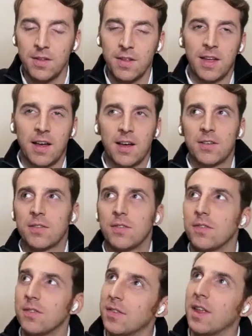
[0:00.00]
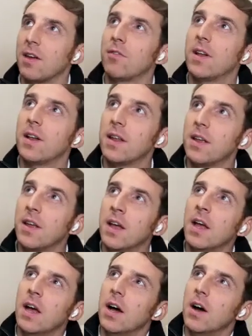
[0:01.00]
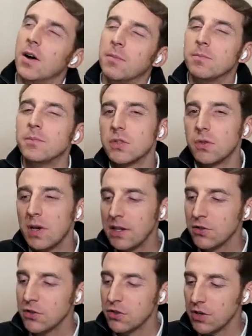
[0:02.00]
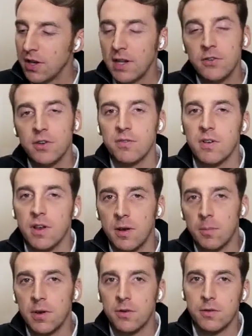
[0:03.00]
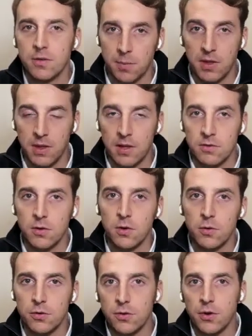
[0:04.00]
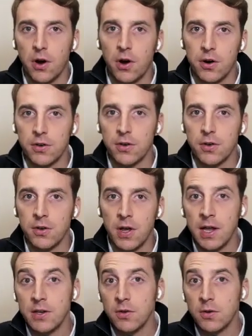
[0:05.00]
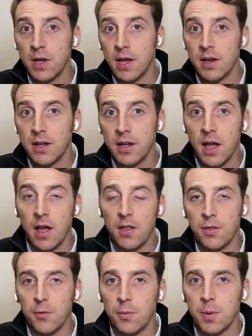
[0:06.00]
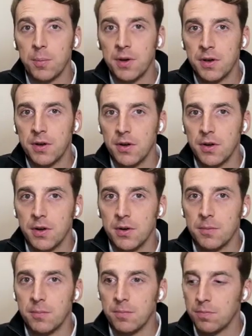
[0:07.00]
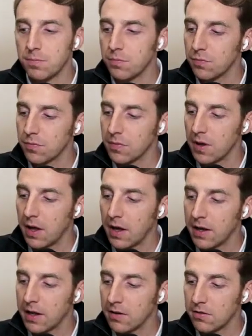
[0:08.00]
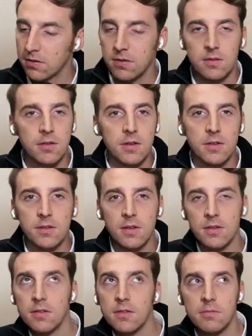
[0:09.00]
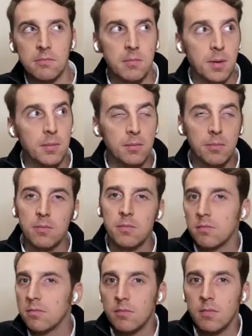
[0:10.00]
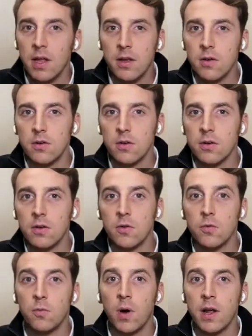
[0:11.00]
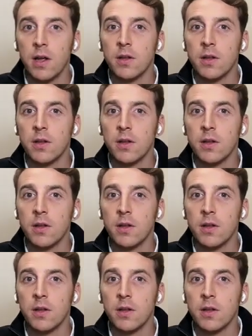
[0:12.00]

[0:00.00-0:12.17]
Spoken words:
Yeah, definitely. So let's shift a little bit to something that's close to your heart, educating other women. I guess it's maybe like, why are